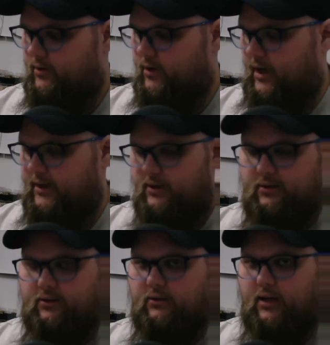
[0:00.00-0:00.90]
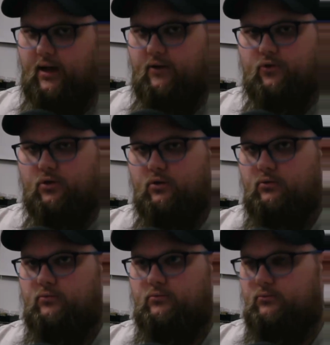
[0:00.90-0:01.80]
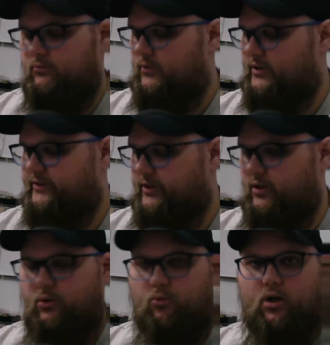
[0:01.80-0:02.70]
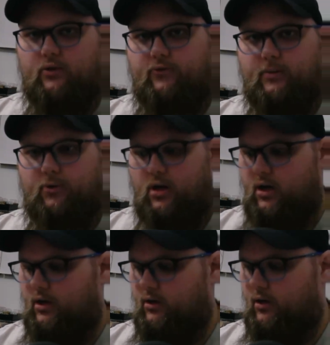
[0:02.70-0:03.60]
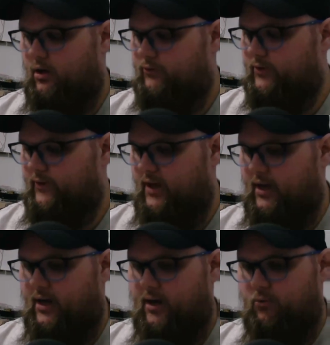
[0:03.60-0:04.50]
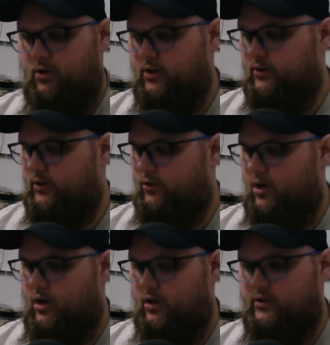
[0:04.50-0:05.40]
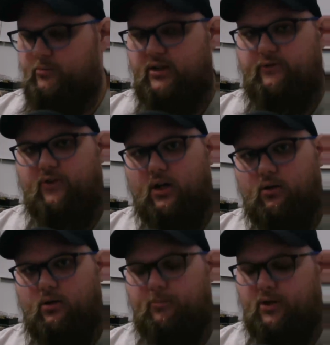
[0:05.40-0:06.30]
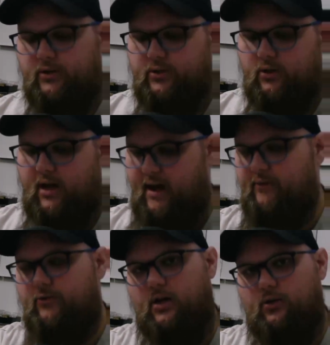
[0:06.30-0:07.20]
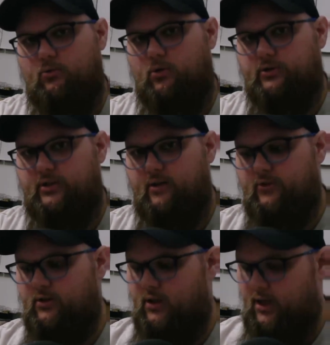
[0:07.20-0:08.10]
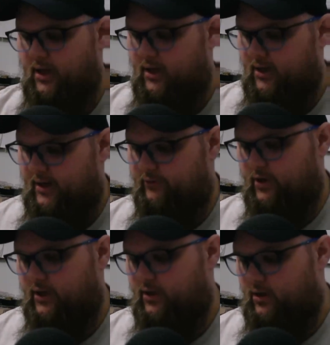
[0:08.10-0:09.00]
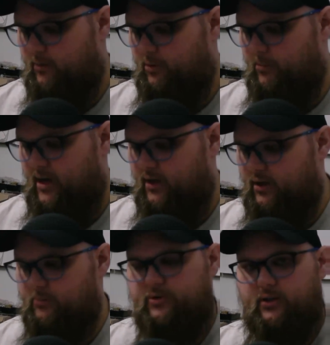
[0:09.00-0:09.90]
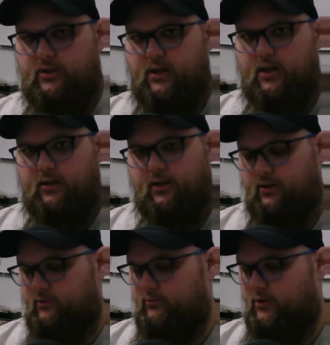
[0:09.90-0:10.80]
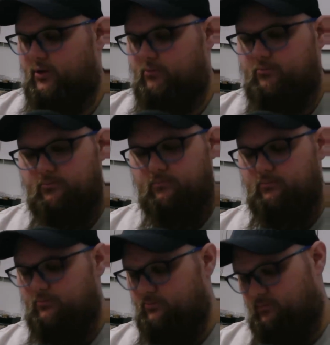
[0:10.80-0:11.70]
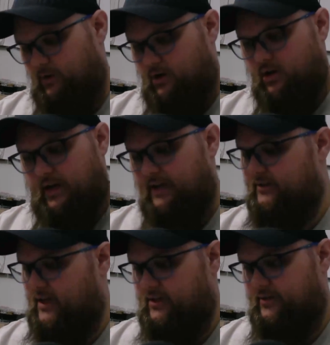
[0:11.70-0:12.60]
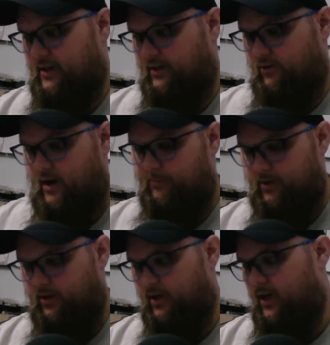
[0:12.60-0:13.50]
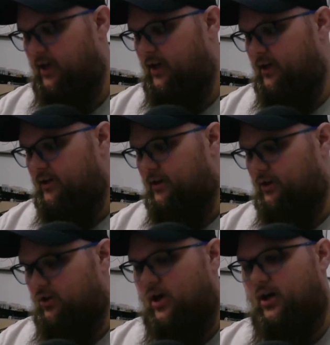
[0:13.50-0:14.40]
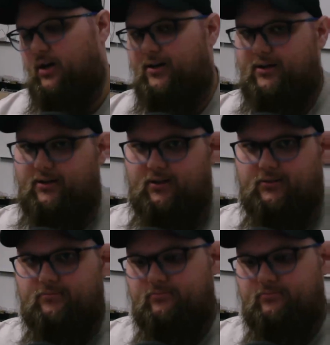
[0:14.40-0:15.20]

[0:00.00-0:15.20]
I didn't ever necessarily want to flip Graha off of that. I wanted the Graha to be the follow-up on the turn after I do WoL7 and after I get a couple of backups, and then I can, hardcast Alisei, grab the Graha, and then,